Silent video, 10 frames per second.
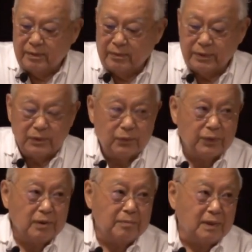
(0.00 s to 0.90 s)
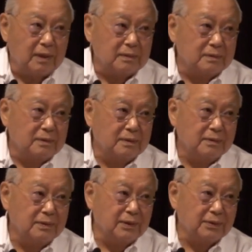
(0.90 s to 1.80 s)
what do you worry about?
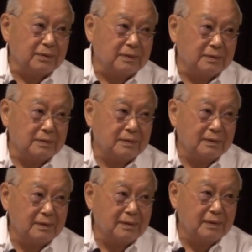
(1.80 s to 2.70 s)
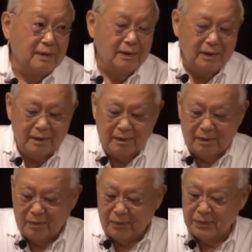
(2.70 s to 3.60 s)
Nothing.
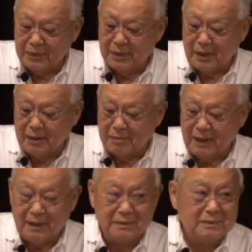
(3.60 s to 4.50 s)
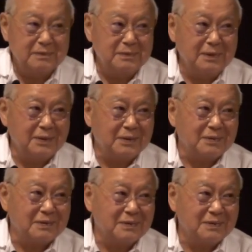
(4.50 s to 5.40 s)
What do you care about? Nothing.